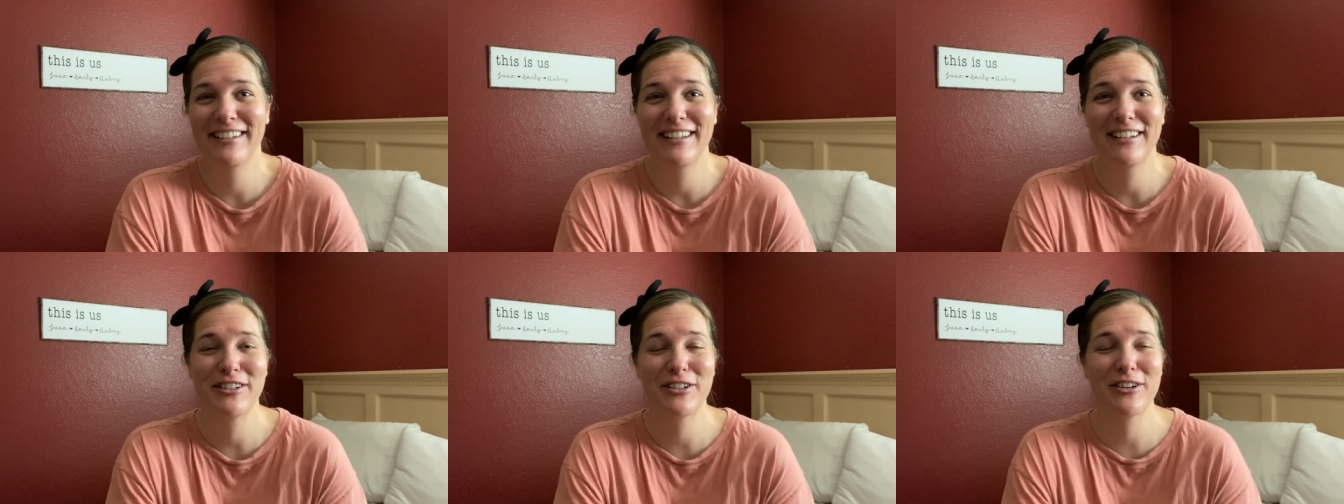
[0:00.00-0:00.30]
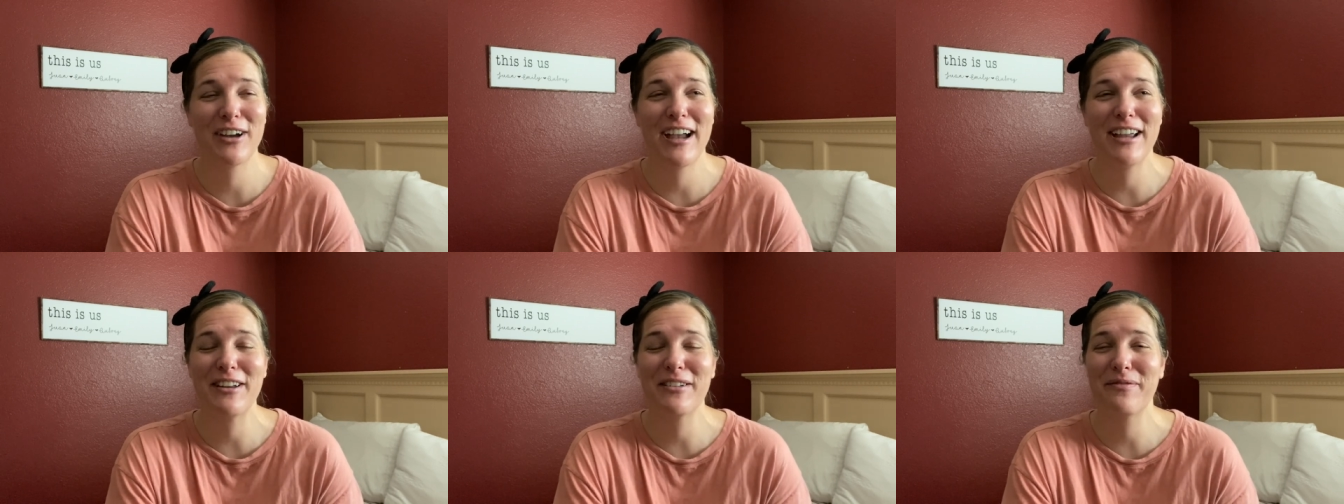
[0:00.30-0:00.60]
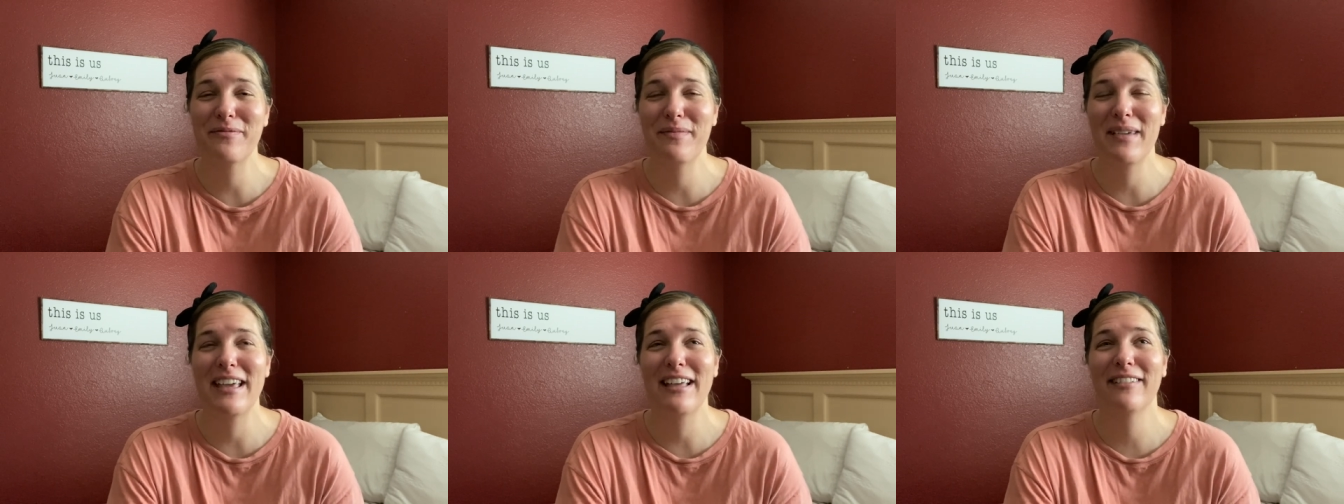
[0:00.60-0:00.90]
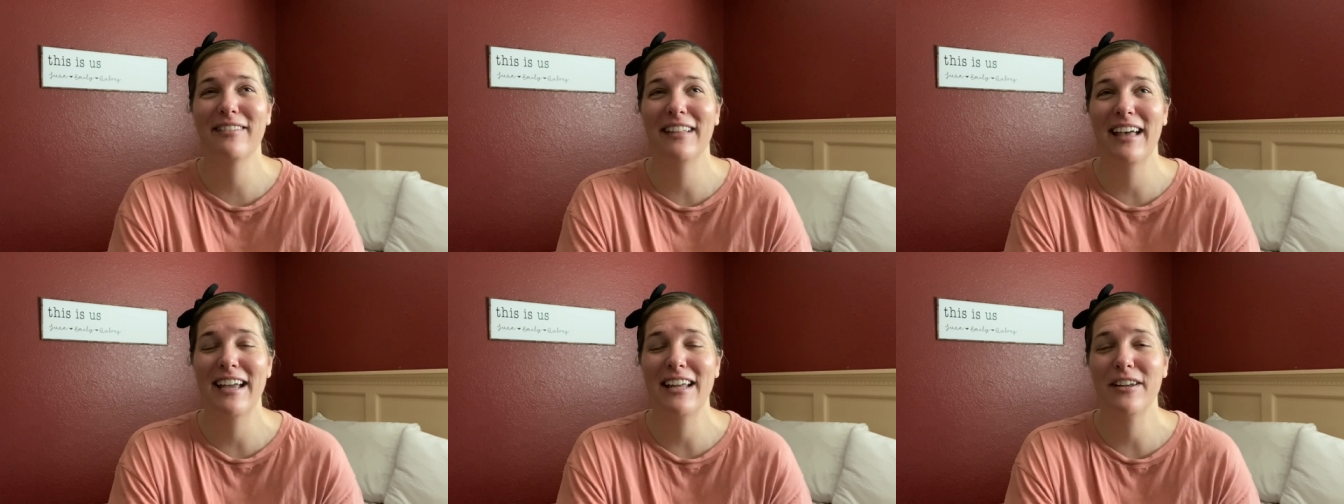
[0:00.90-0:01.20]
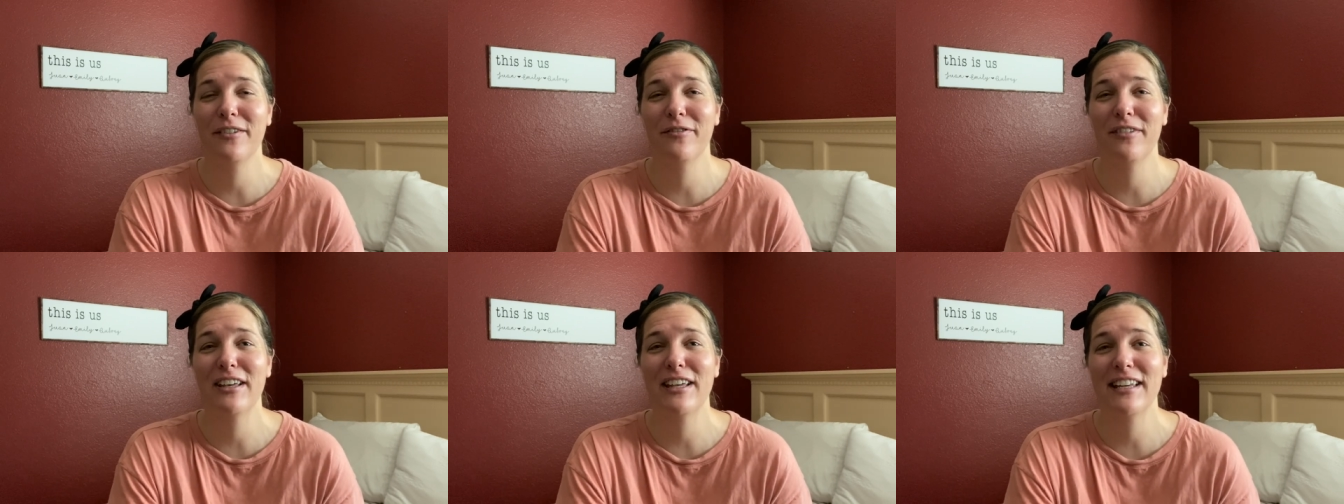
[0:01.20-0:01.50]
Try to make light
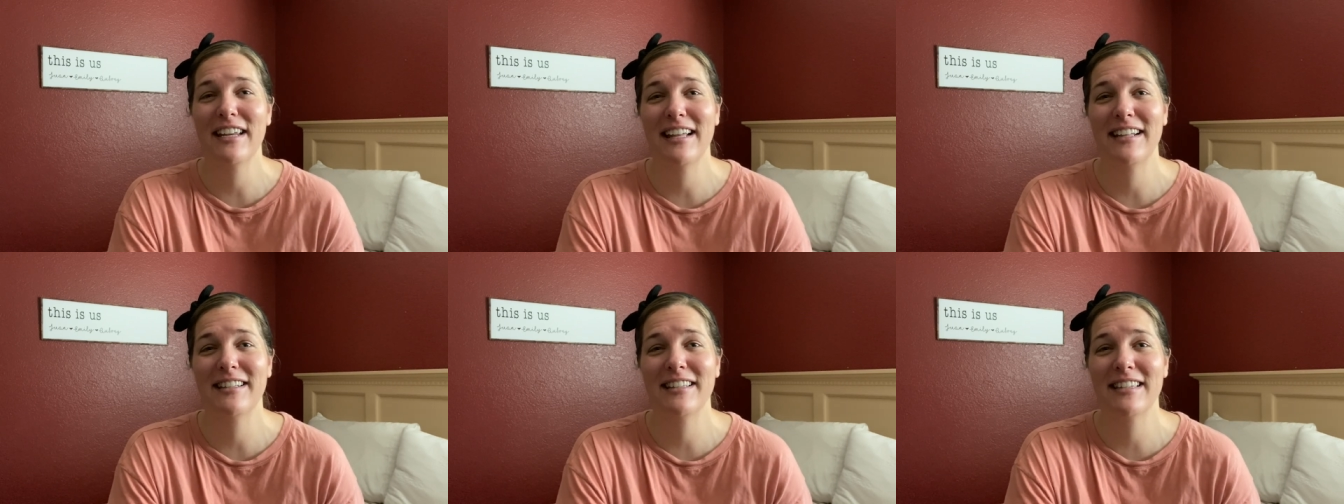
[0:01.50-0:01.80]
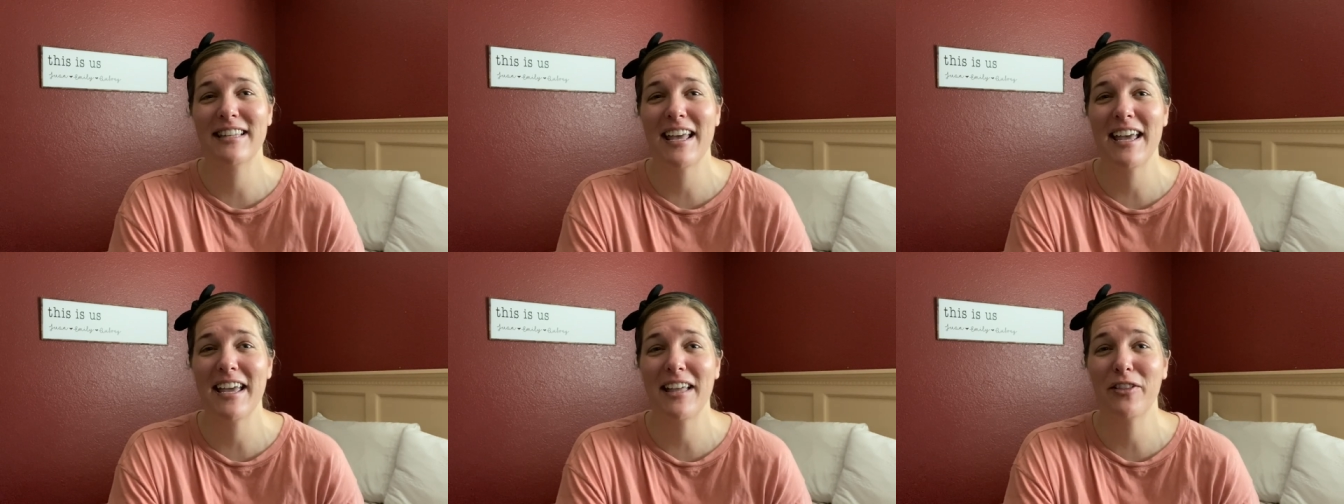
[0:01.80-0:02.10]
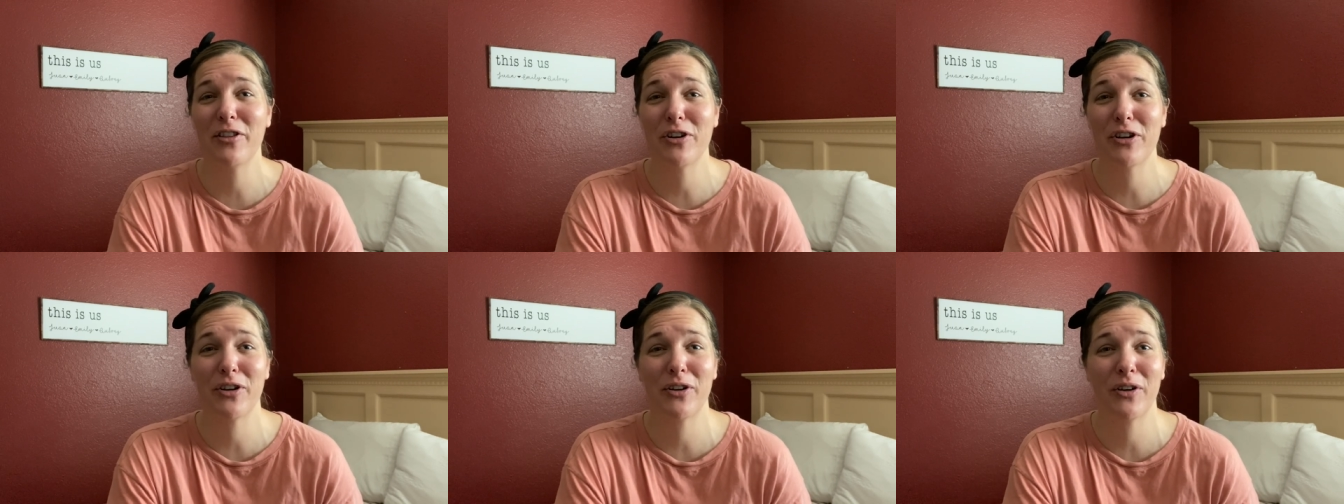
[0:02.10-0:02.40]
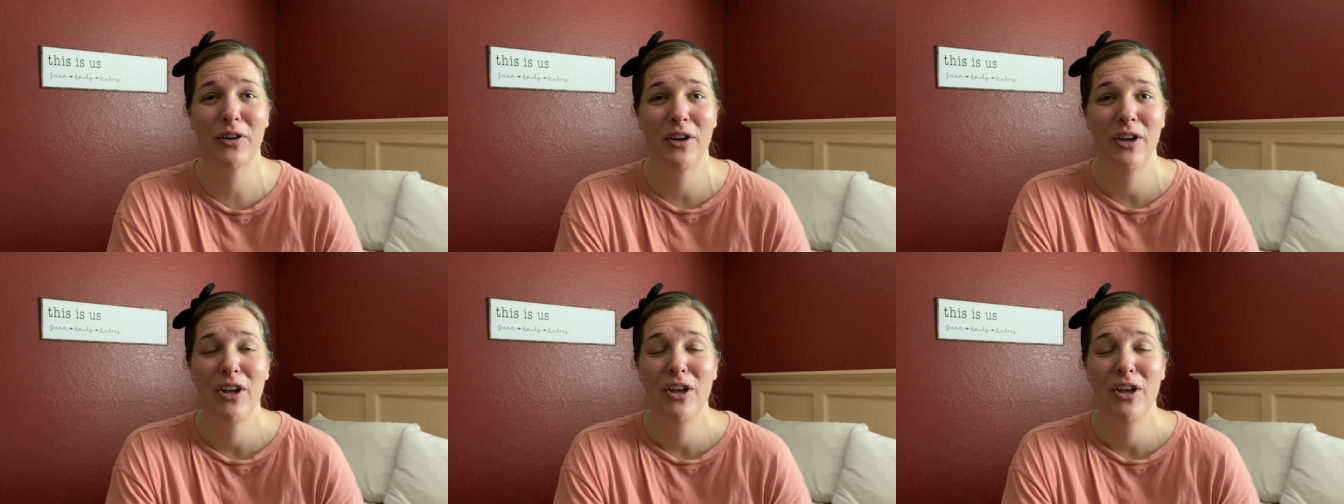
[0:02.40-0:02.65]
of it and say, look,